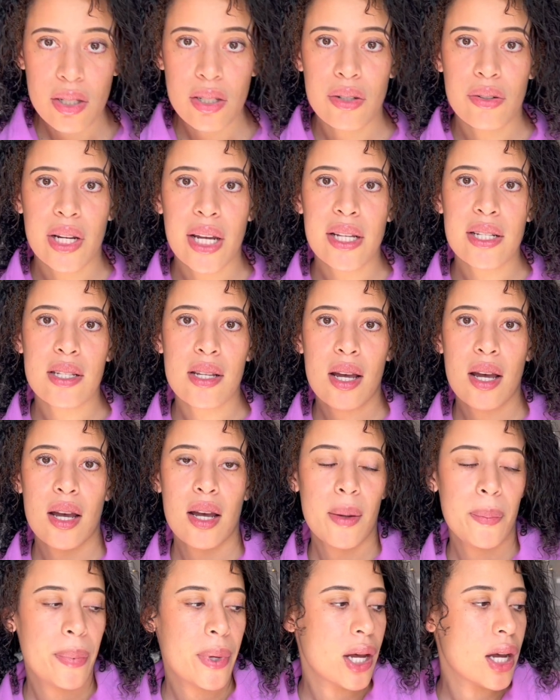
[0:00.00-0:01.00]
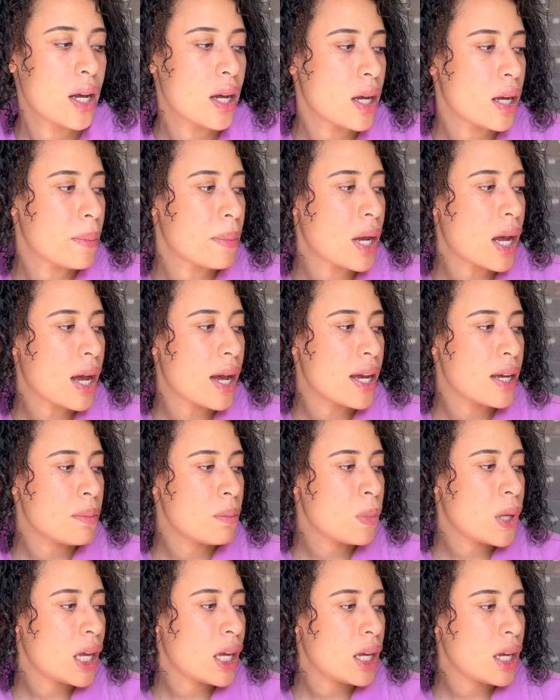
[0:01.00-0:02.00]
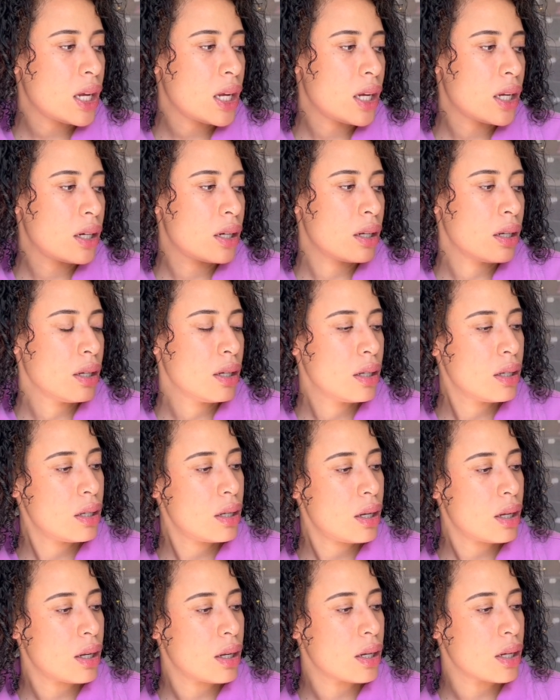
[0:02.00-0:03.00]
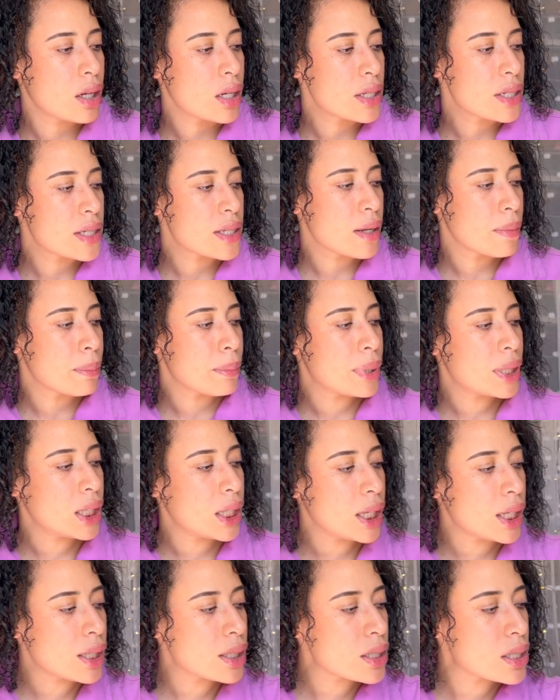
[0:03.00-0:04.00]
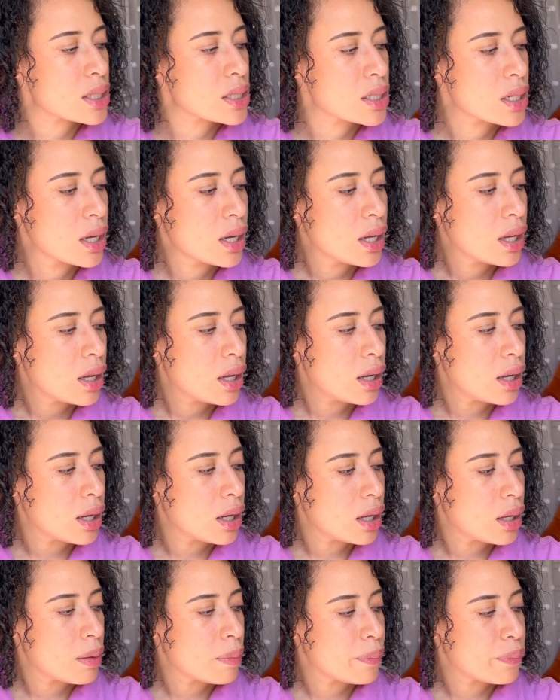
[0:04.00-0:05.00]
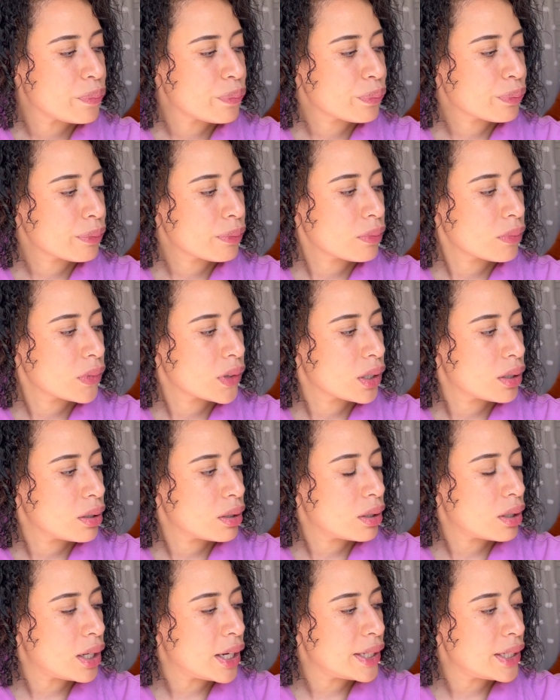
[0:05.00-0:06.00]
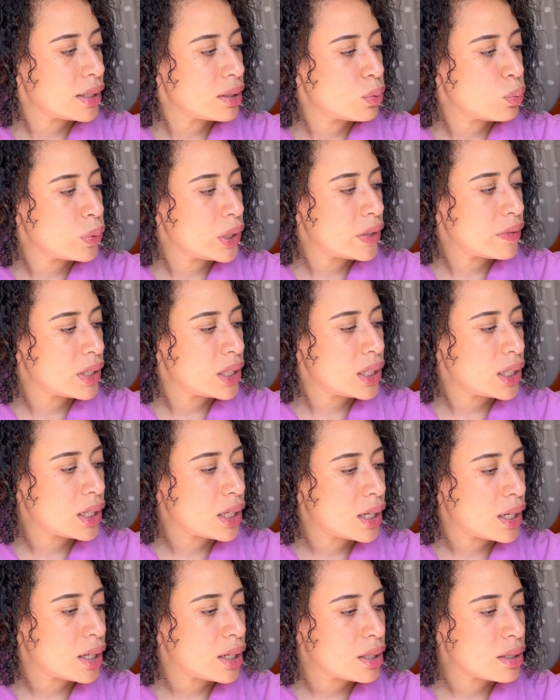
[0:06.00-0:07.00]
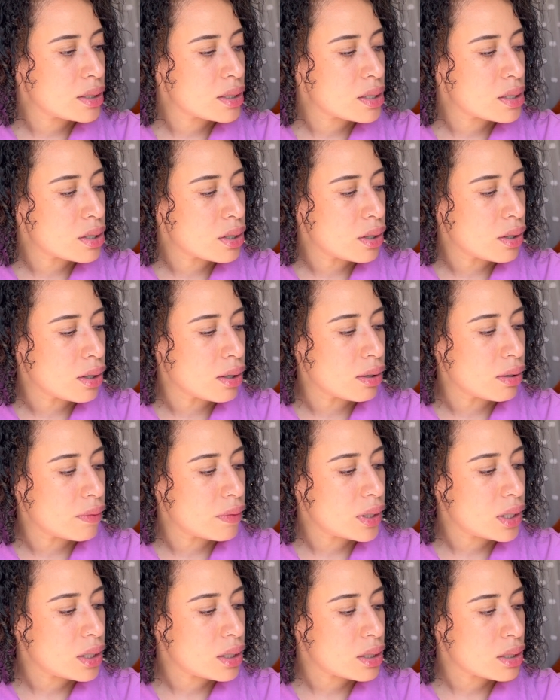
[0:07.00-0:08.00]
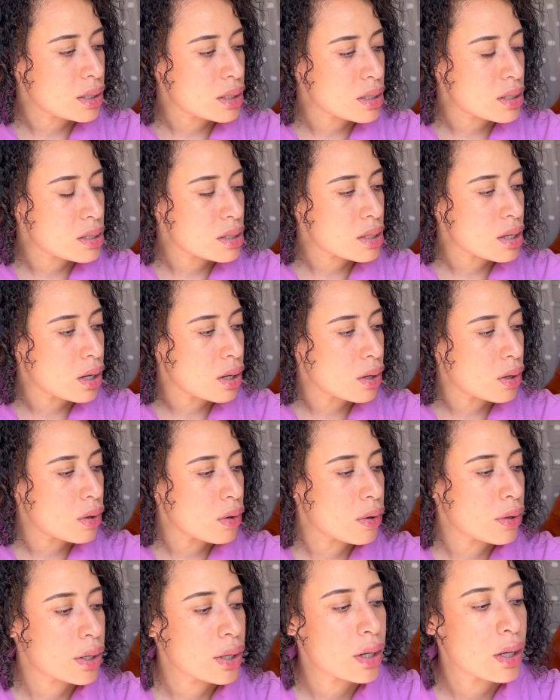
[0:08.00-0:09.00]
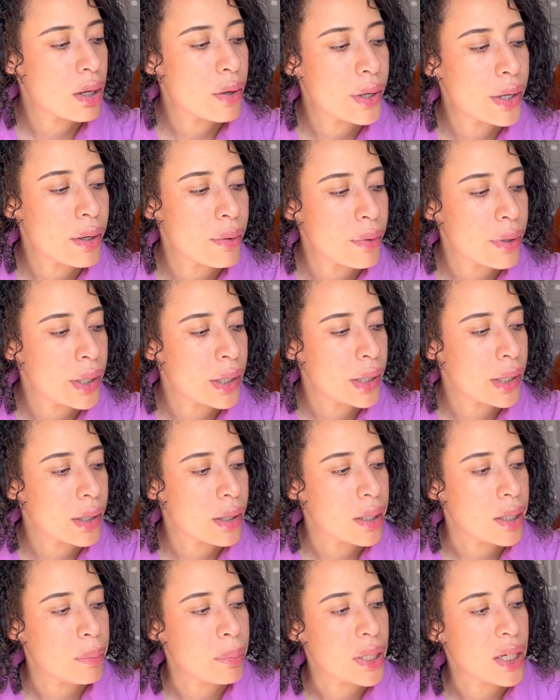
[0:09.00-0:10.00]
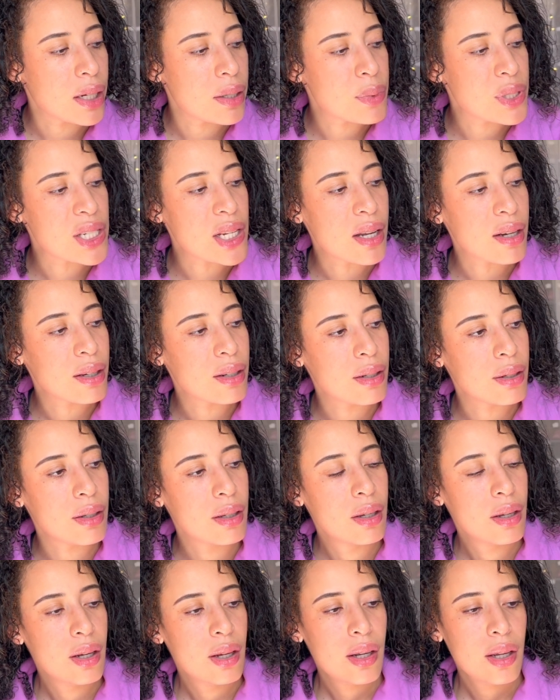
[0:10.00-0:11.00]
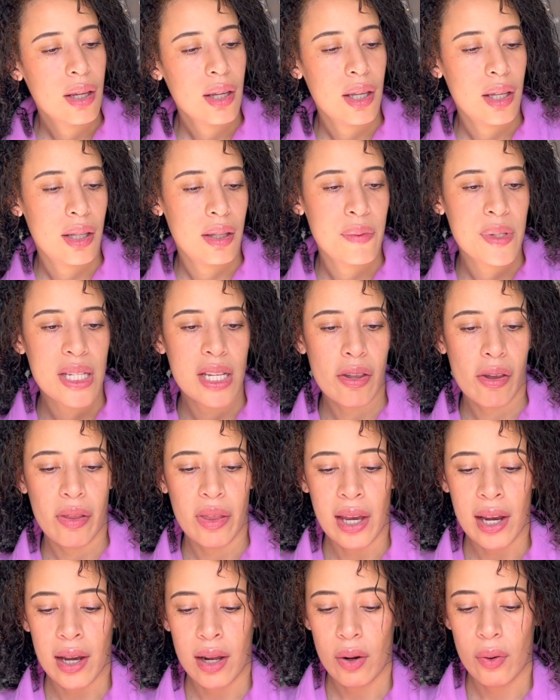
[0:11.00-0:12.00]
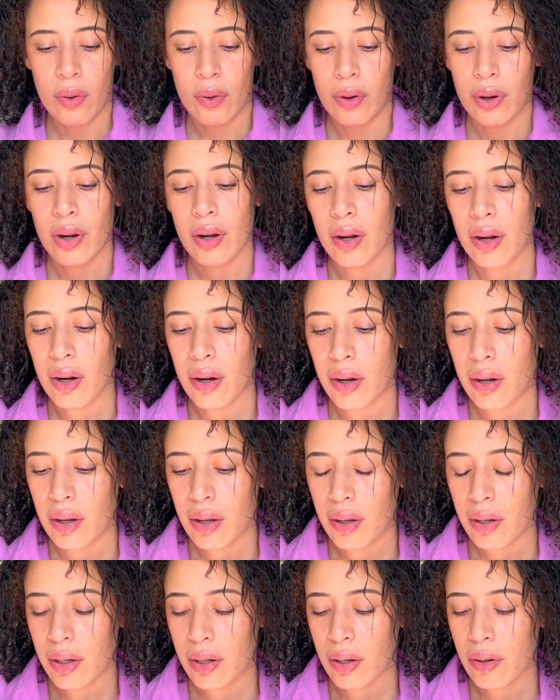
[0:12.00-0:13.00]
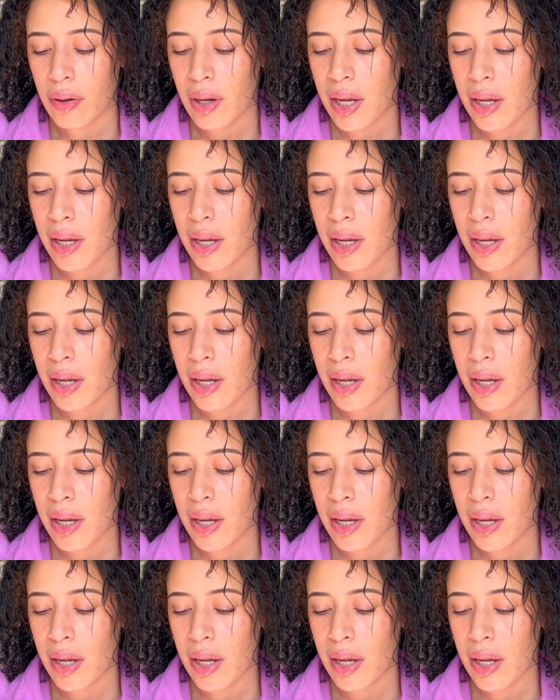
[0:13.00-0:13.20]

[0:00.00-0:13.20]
So next up, I made some plants. I didn't weave in the ends to all of these, so, you know, I don't want to hear it, but I was not gonna, it was either that or, you know,